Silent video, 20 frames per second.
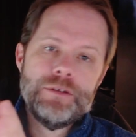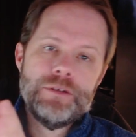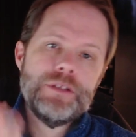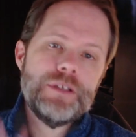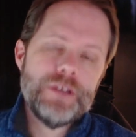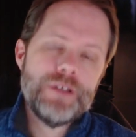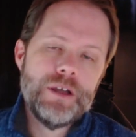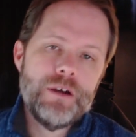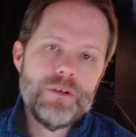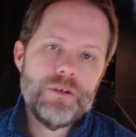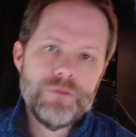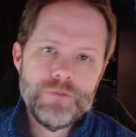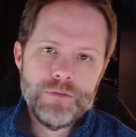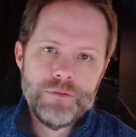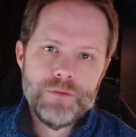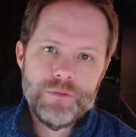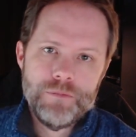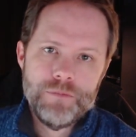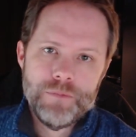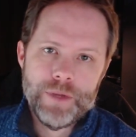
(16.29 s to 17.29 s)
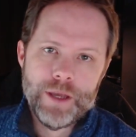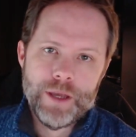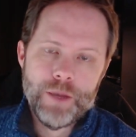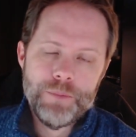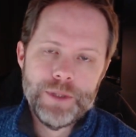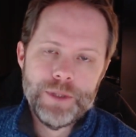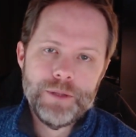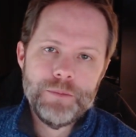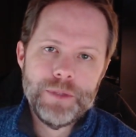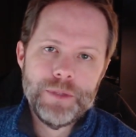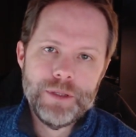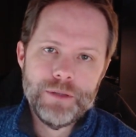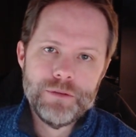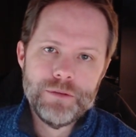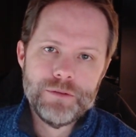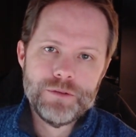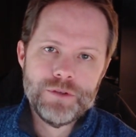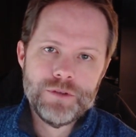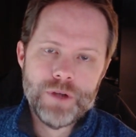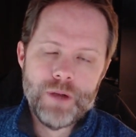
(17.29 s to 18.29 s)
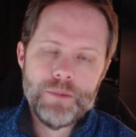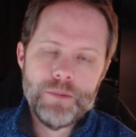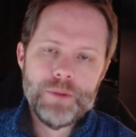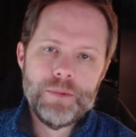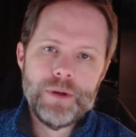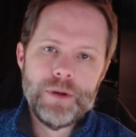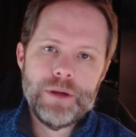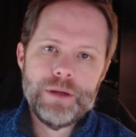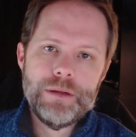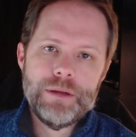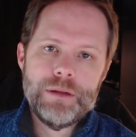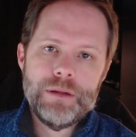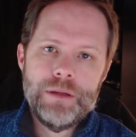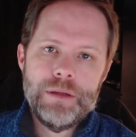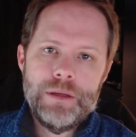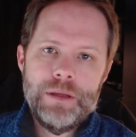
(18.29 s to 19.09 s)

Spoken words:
self by helping them heal the trauma bond